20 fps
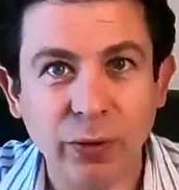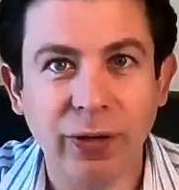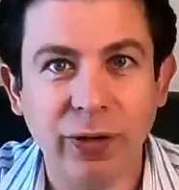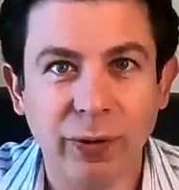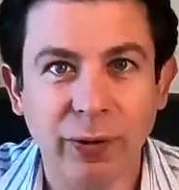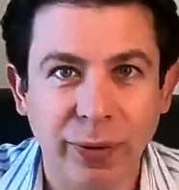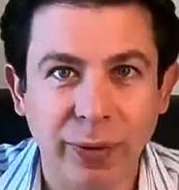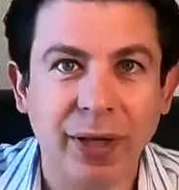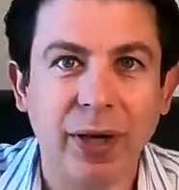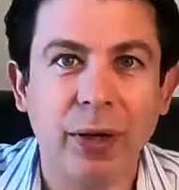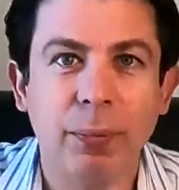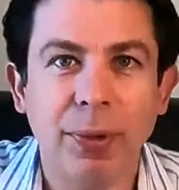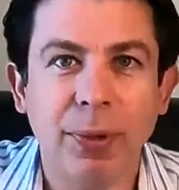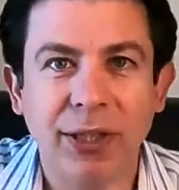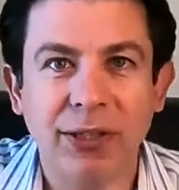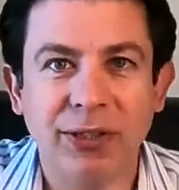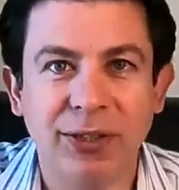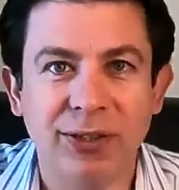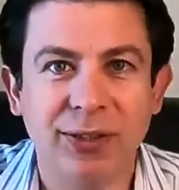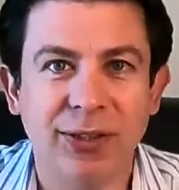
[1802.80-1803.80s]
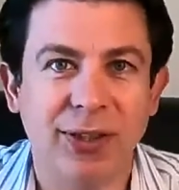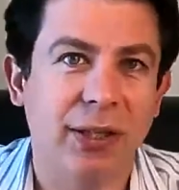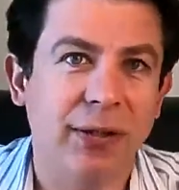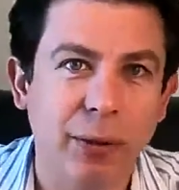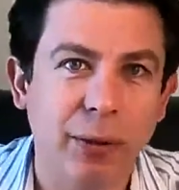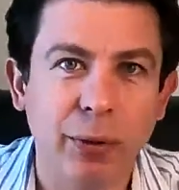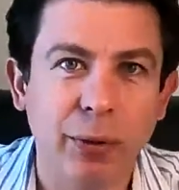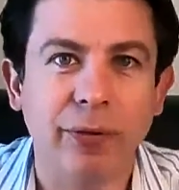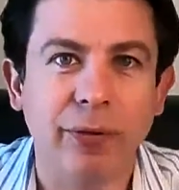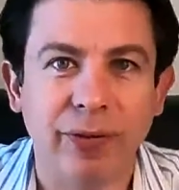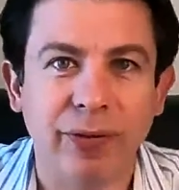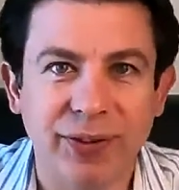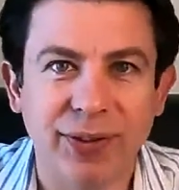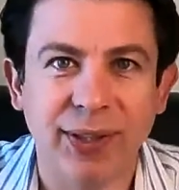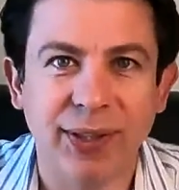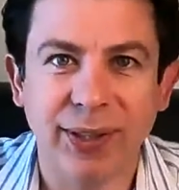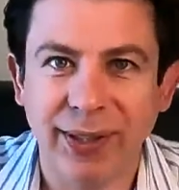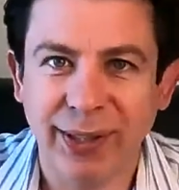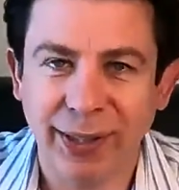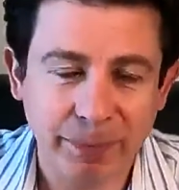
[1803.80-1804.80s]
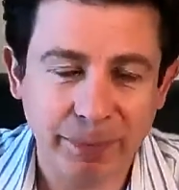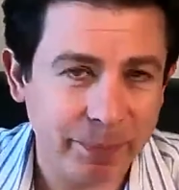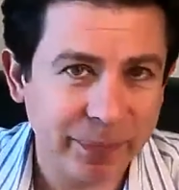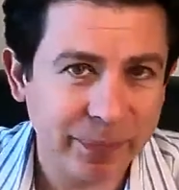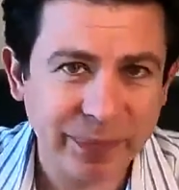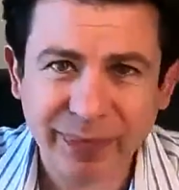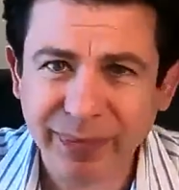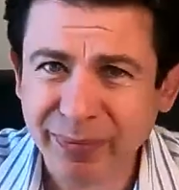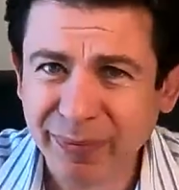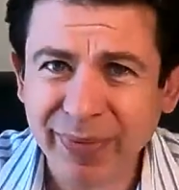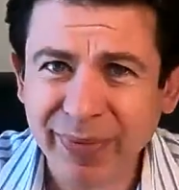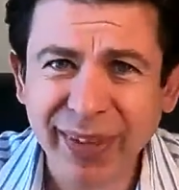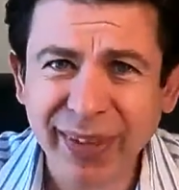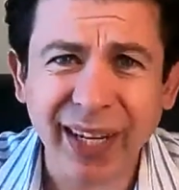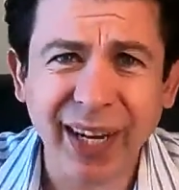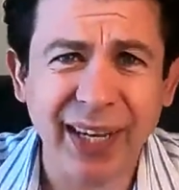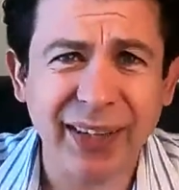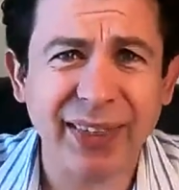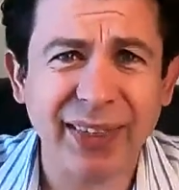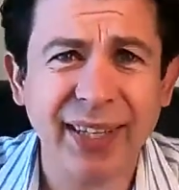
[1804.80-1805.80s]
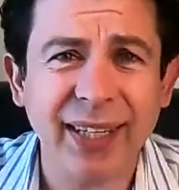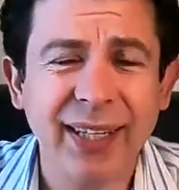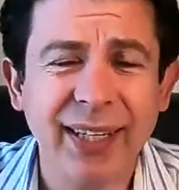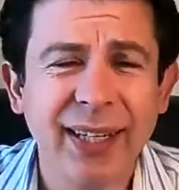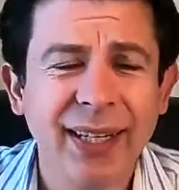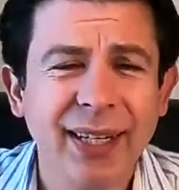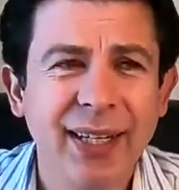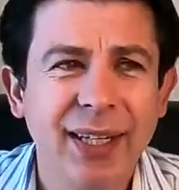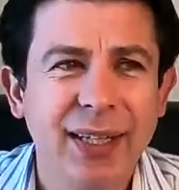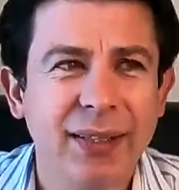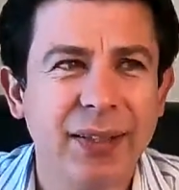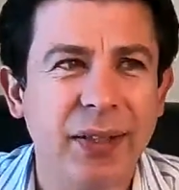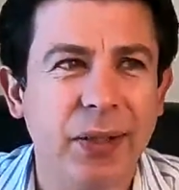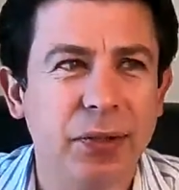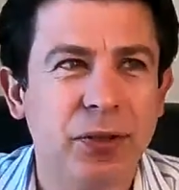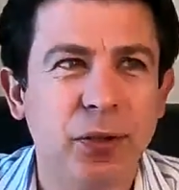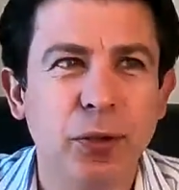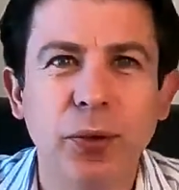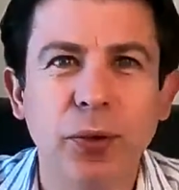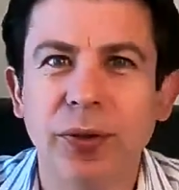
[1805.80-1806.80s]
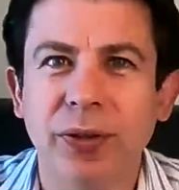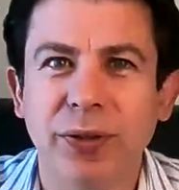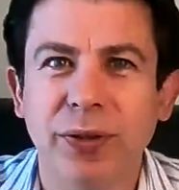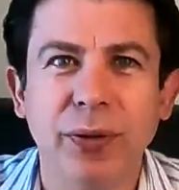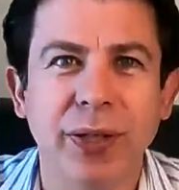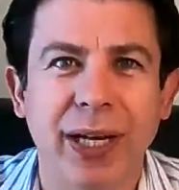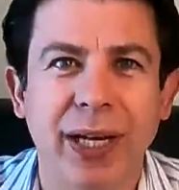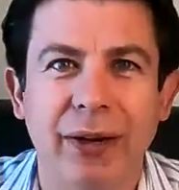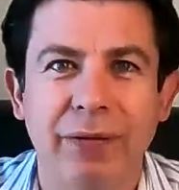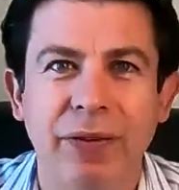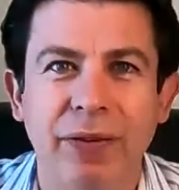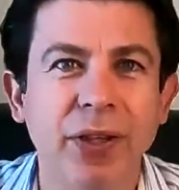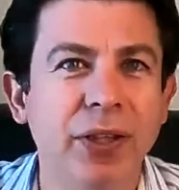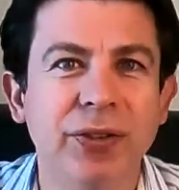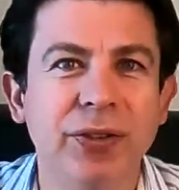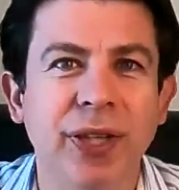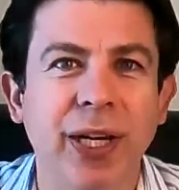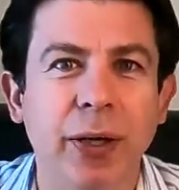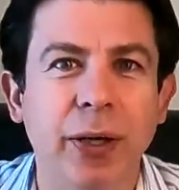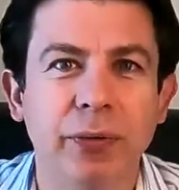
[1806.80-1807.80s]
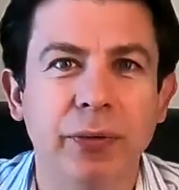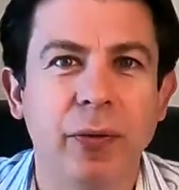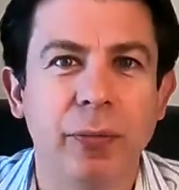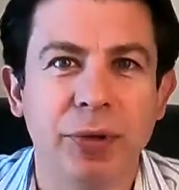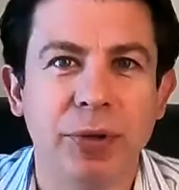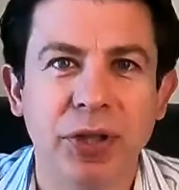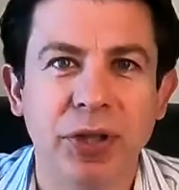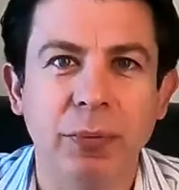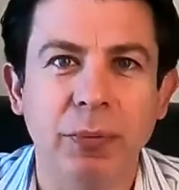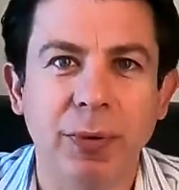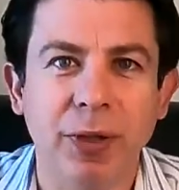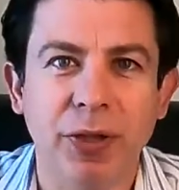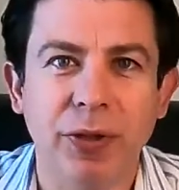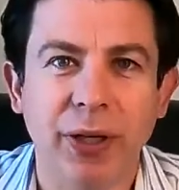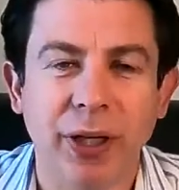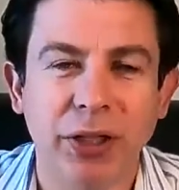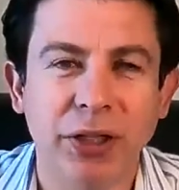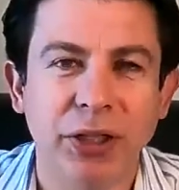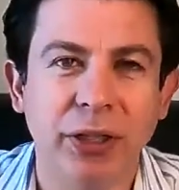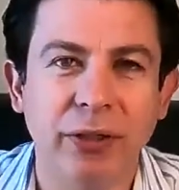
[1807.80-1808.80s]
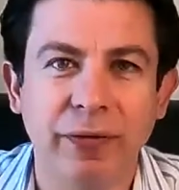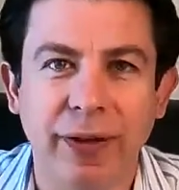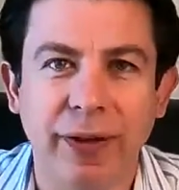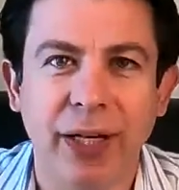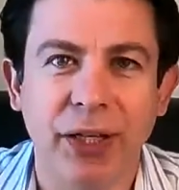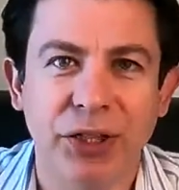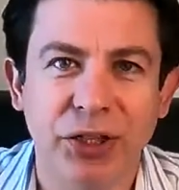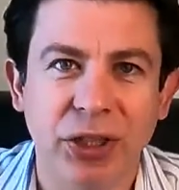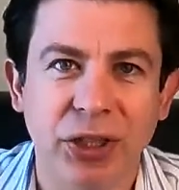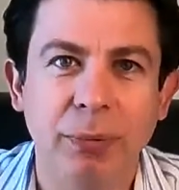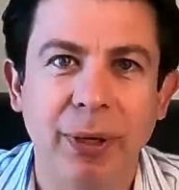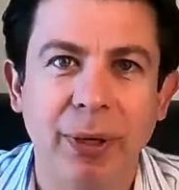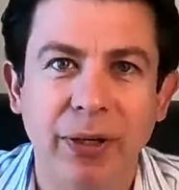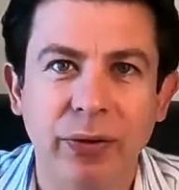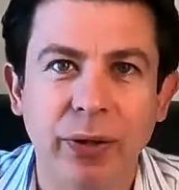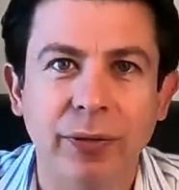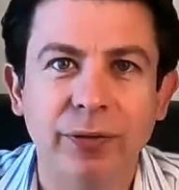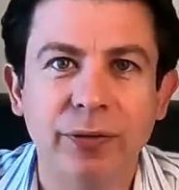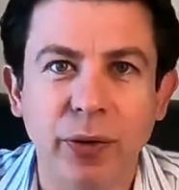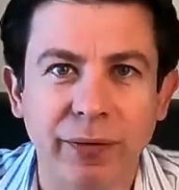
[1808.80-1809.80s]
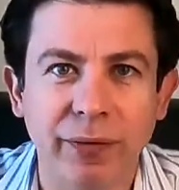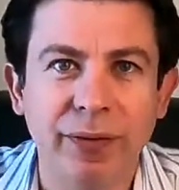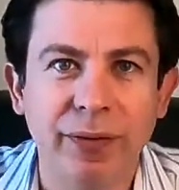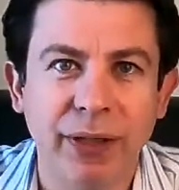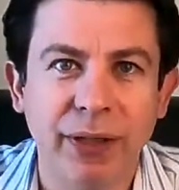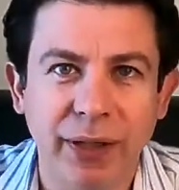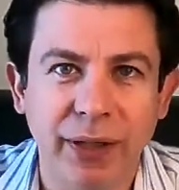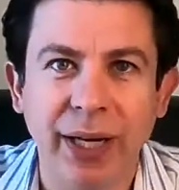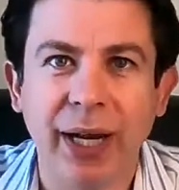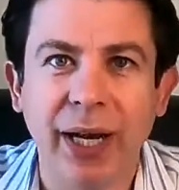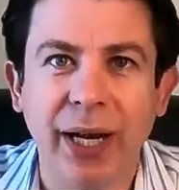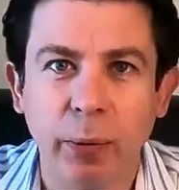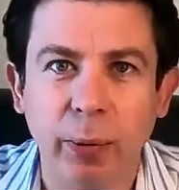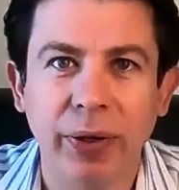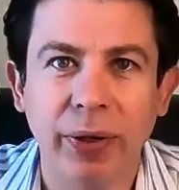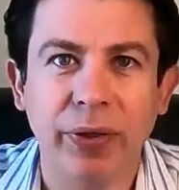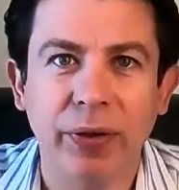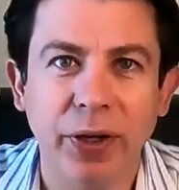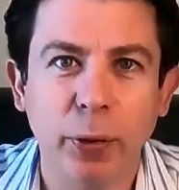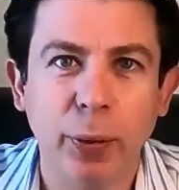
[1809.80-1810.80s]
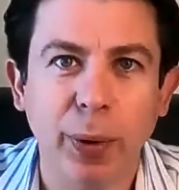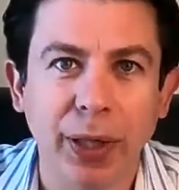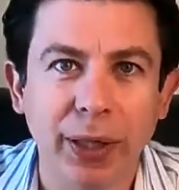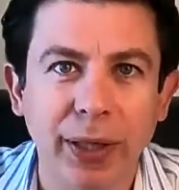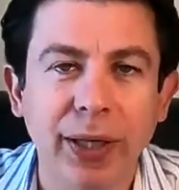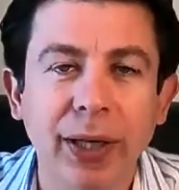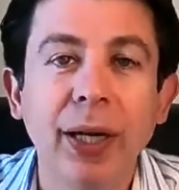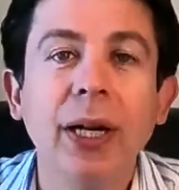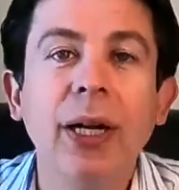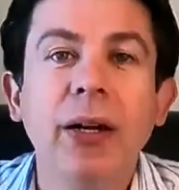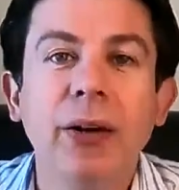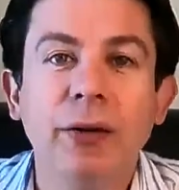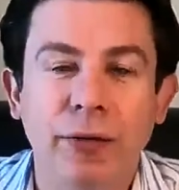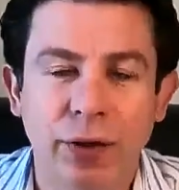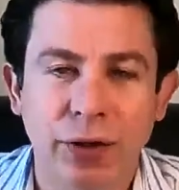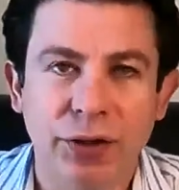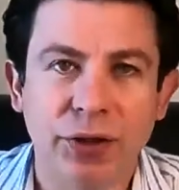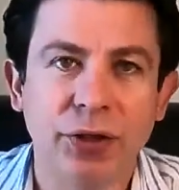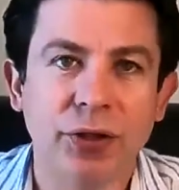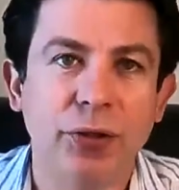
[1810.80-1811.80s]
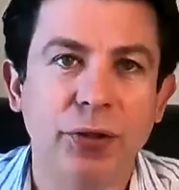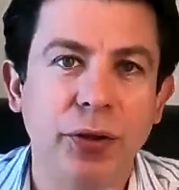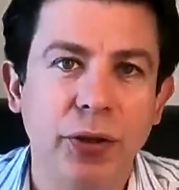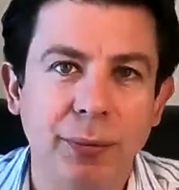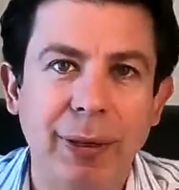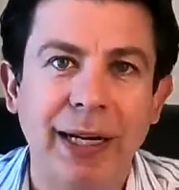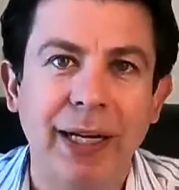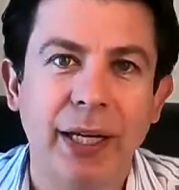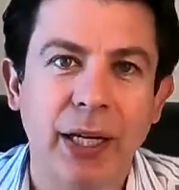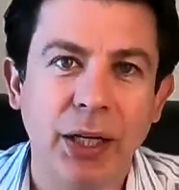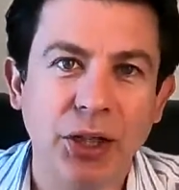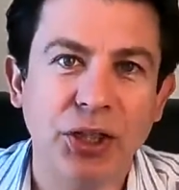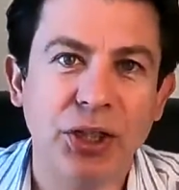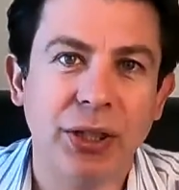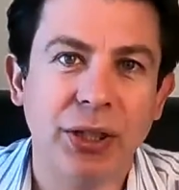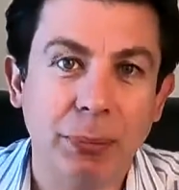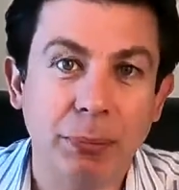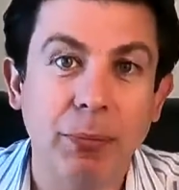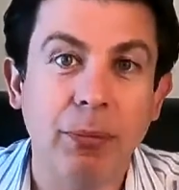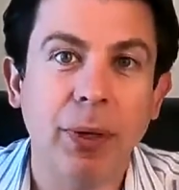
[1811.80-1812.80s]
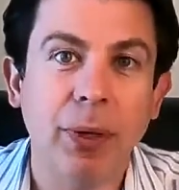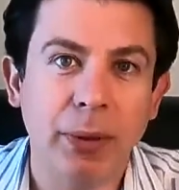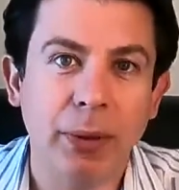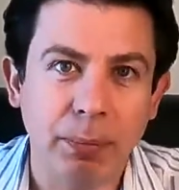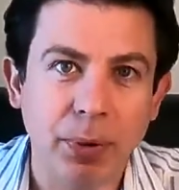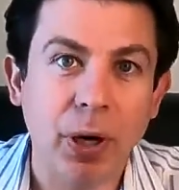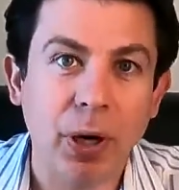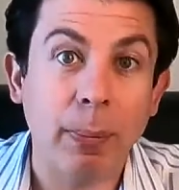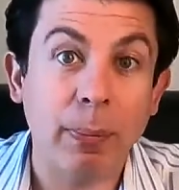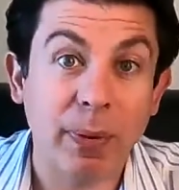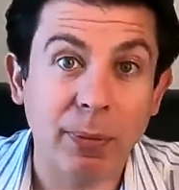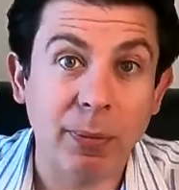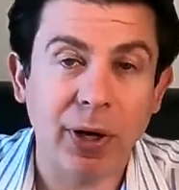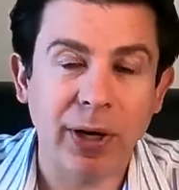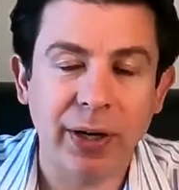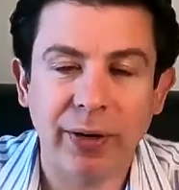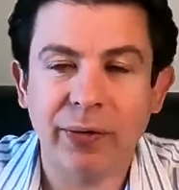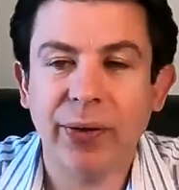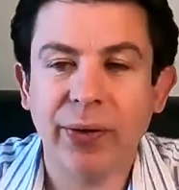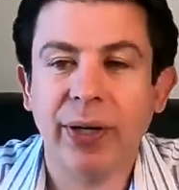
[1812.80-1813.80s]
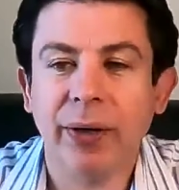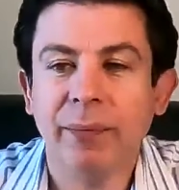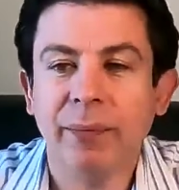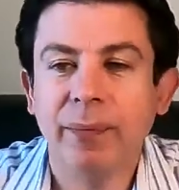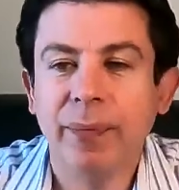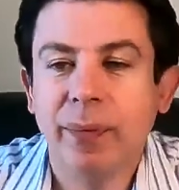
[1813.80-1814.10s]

with our prices in our local facility, I think 2 to 2.5 years out from treatment, you're actually financially better off to have done the I-131 versus doing medication and proper monitoring.